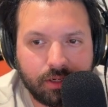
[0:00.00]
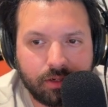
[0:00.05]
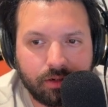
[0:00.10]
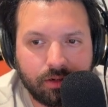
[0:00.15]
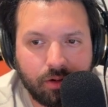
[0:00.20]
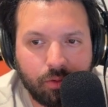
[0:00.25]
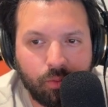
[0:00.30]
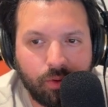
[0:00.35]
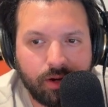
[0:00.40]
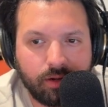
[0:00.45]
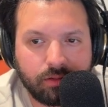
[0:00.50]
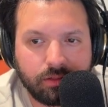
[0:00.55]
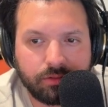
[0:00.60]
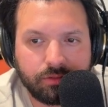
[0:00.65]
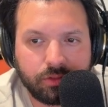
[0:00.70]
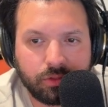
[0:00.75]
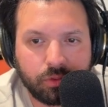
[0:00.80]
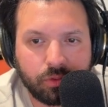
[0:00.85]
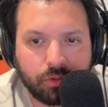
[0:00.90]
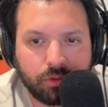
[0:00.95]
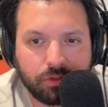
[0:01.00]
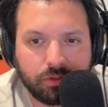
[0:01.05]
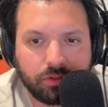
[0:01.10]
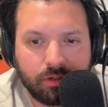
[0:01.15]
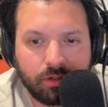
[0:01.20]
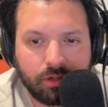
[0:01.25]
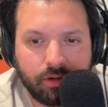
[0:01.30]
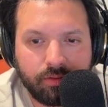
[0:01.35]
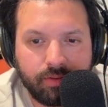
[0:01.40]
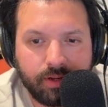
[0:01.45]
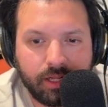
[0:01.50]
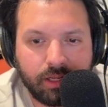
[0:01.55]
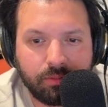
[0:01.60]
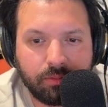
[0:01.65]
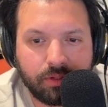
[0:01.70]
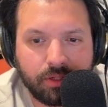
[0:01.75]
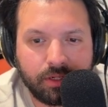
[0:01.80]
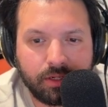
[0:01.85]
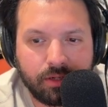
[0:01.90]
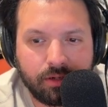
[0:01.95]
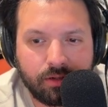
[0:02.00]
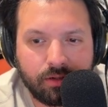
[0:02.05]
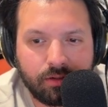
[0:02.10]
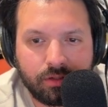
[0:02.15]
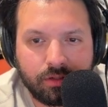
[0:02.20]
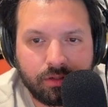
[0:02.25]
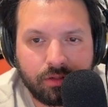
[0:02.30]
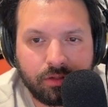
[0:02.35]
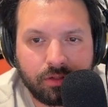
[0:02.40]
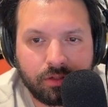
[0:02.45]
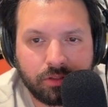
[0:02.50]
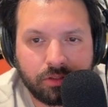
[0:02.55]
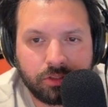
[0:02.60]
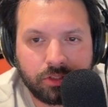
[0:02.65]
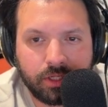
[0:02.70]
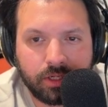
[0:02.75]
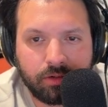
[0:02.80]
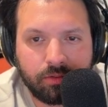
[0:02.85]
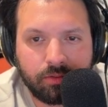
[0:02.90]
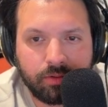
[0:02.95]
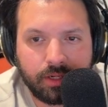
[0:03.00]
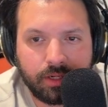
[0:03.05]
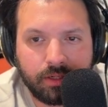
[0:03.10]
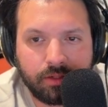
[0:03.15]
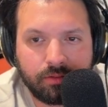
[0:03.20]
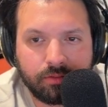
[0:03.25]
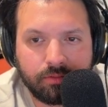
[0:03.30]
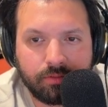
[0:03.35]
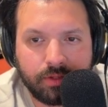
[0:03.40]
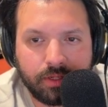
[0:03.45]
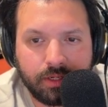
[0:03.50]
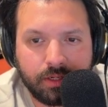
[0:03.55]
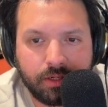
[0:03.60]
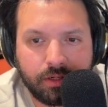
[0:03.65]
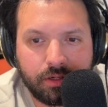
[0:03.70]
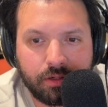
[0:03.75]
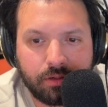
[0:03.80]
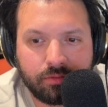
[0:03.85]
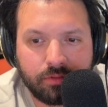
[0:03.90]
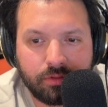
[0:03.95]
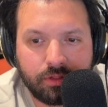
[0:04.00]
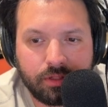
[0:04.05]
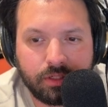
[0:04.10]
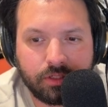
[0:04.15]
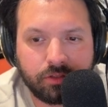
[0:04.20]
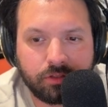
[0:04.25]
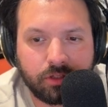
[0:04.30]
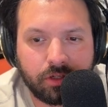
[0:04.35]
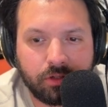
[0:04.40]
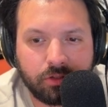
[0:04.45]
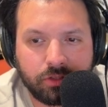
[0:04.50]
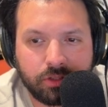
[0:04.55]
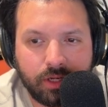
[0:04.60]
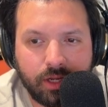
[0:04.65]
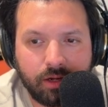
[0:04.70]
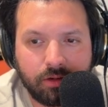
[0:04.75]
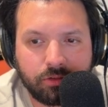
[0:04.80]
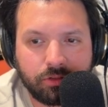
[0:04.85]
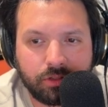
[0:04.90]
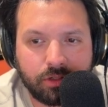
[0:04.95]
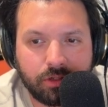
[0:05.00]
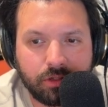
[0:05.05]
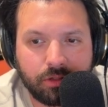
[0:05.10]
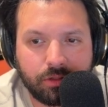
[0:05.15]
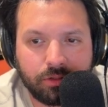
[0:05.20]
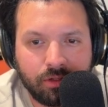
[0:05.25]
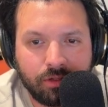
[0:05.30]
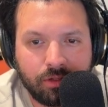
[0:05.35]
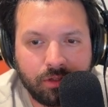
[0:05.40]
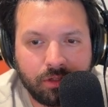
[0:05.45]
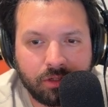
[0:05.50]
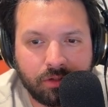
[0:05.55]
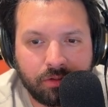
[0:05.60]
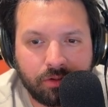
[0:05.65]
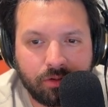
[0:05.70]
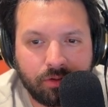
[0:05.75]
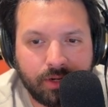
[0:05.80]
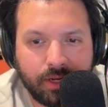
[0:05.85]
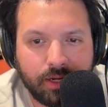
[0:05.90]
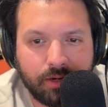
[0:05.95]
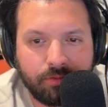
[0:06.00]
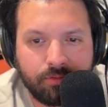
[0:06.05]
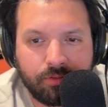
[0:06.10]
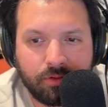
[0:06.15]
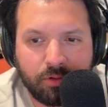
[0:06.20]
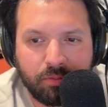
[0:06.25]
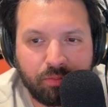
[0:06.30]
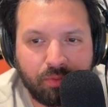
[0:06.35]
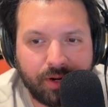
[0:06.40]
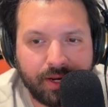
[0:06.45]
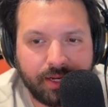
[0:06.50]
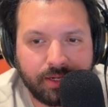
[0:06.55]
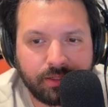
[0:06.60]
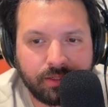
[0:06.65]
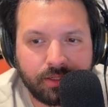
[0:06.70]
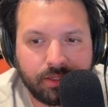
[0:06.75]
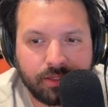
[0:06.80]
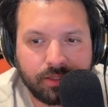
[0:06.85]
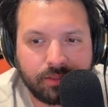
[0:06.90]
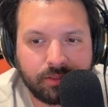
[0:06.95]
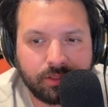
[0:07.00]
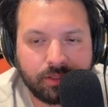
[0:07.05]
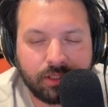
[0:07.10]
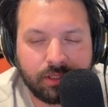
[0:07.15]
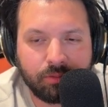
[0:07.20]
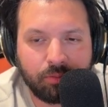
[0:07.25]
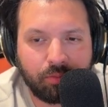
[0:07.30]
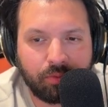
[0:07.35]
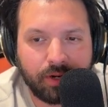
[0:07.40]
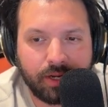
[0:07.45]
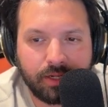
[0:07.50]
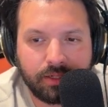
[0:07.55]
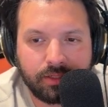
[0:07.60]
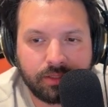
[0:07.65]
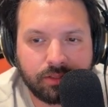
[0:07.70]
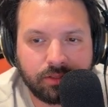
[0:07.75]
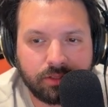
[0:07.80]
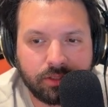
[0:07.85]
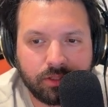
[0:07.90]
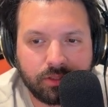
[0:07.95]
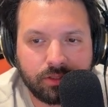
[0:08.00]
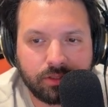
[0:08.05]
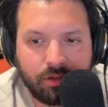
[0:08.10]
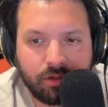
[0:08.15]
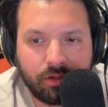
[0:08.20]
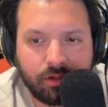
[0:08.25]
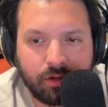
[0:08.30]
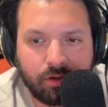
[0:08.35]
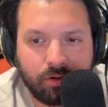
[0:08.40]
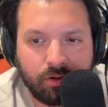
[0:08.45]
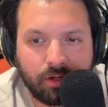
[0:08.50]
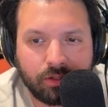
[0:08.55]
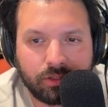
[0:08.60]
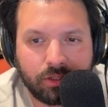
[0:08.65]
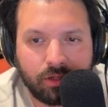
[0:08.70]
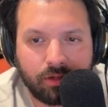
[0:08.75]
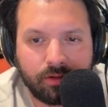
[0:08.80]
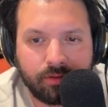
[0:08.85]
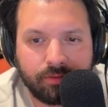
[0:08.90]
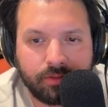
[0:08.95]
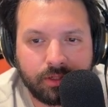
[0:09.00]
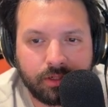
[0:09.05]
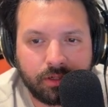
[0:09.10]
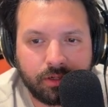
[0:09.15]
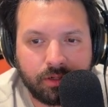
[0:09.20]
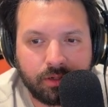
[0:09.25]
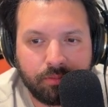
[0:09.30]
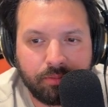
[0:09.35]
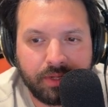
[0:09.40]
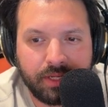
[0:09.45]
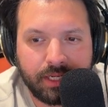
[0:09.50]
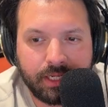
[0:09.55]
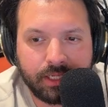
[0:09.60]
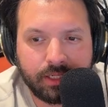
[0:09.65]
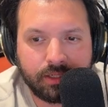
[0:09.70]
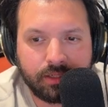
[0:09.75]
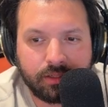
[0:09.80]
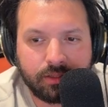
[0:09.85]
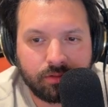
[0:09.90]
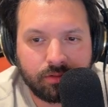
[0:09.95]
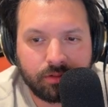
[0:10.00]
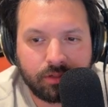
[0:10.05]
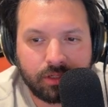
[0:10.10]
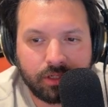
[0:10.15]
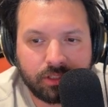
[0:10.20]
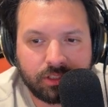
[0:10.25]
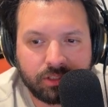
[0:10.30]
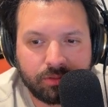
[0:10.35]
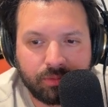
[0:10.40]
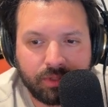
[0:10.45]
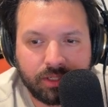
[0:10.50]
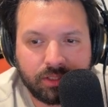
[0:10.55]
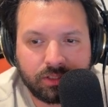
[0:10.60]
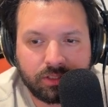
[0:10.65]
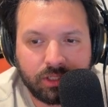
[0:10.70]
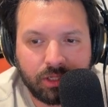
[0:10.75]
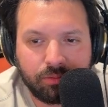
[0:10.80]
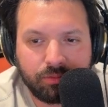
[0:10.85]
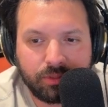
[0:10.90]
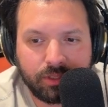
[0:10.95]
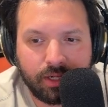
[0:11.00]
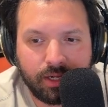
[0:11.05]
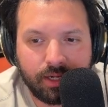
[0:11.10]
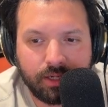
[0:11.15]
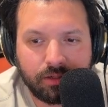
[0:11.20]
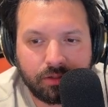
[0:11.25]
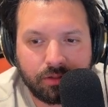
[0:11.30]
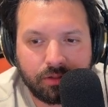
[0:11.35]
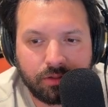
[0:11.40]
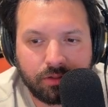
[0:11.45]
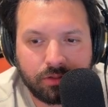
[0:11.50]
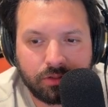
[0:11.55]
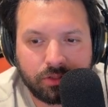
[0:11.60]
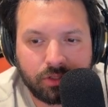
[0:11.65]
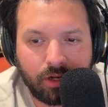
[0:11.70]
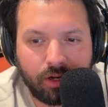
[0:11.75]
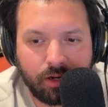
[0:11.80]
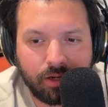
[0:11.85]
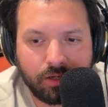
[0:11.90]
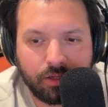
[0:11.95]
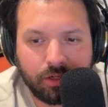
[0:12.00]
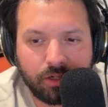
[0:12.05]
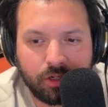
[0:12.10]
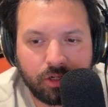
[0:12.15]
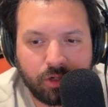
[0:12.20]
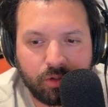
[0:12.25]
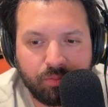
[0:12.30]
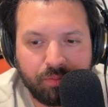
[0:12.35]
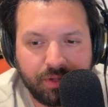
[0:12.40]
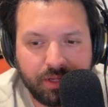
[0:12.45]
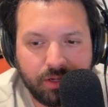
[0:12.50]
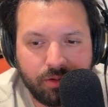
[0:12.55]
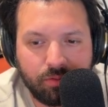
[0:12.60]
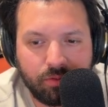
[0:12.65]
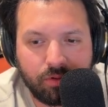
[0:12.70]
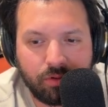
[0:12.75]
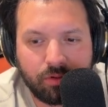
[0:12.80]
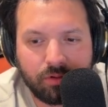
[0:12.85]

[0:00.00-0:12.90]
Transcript: A wealth of tools available here. You can generate video, intros and outros. You can create a full brand kit to keep brand consistent across all of your media. Customize subtitles, audio, B-roll,